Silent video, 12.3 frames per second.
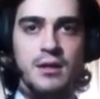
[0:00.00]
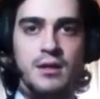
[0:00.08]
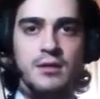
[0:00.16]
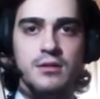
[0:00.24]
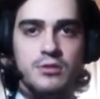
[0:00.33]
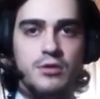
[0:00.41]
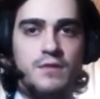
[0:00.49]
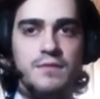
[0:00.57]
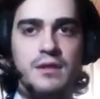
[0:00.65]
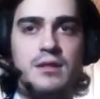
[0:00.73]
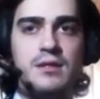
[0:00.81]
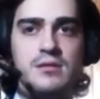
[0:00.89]
The
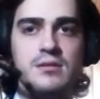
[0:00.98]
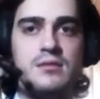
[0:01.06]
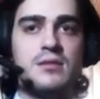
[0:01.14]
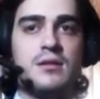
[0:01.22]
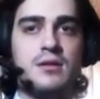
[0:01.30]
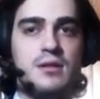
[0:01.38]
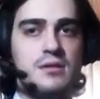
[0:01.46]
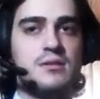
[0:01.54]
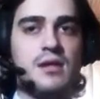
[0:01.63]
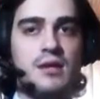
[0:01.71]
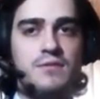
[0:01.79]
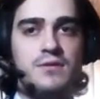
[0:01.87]
convenience is
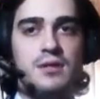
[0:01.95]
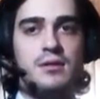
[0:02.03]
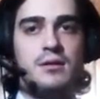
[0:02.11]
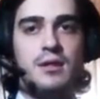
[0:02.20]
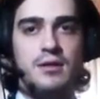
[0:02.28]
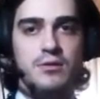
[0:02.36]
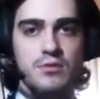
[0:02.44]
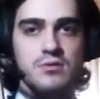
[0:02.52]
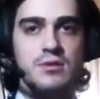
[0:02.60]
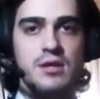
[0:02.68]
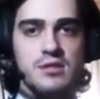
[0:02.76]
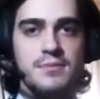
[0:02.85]
safety, and
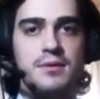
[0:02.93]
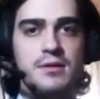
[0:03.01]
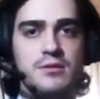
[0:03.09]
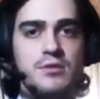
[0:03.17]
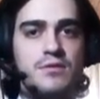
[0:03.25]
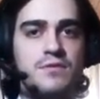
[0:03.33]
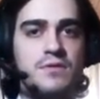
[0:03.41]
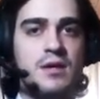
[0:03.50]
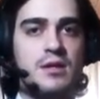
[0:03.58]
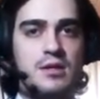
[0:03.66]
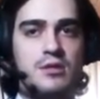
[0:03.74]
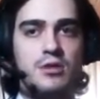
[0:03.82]
user experience of
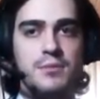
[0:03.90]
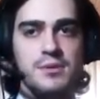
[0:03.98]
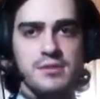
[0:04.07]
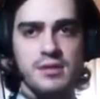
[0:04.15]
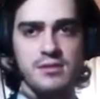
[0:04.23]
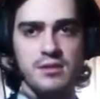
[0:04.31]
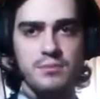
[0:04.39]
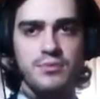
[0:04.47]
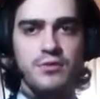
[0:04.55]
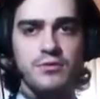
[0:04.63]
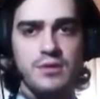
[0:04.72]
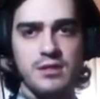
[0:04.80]
e-commerce has
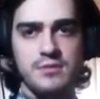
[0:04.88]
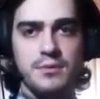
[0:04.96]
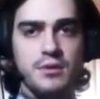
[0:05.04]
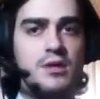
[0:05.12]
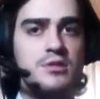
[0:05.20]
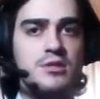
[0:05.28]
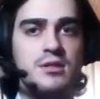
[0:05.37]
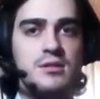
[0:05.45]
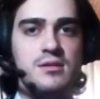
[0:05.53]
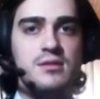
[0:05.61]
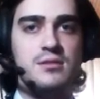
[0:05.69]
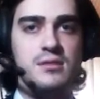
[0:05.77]
improved exponentially
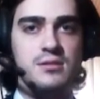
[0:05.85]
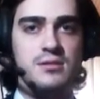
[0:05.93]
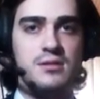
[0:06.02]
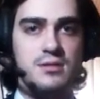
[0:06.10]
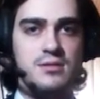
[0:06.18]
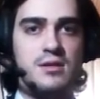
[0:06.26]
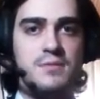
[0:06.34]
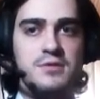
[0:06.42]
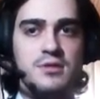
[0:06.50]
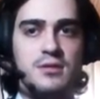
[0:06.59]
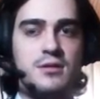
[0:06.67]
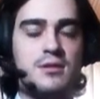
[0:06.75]
since its
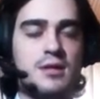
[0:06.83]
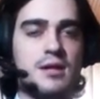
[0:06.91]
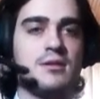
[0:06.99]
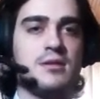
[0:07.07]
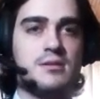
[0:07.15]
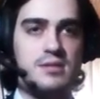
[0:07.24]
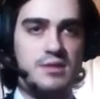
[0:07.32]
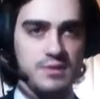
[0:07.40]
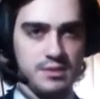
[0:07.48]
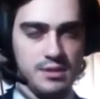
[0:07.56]
inception in the 1970s.